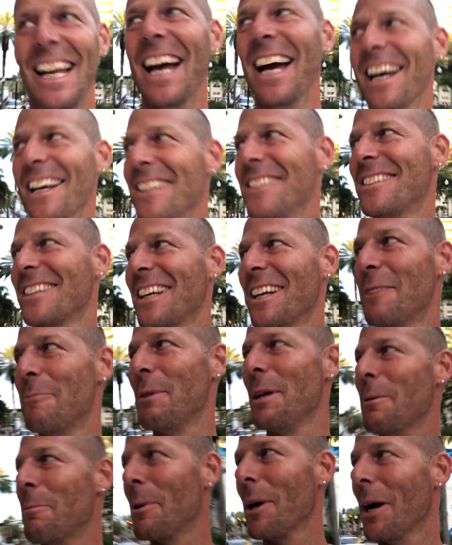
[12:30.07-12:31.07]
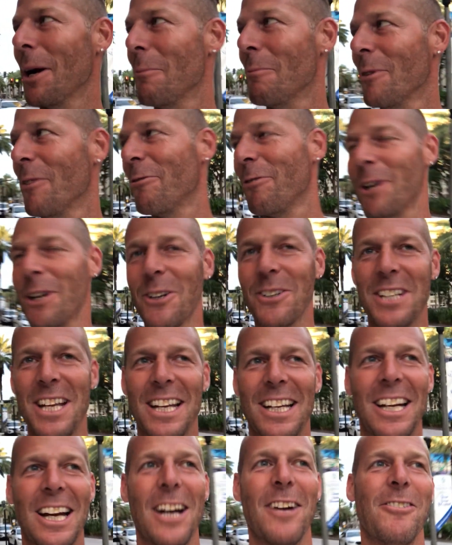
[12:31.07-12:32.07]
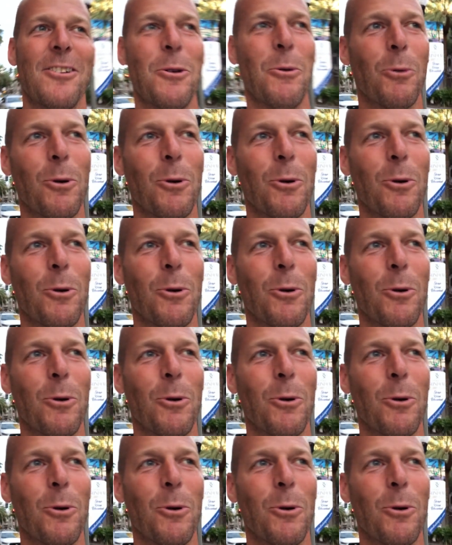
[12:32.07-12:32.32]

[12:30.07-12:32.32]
Yeah, it's going to be a problem if we don't take care of it.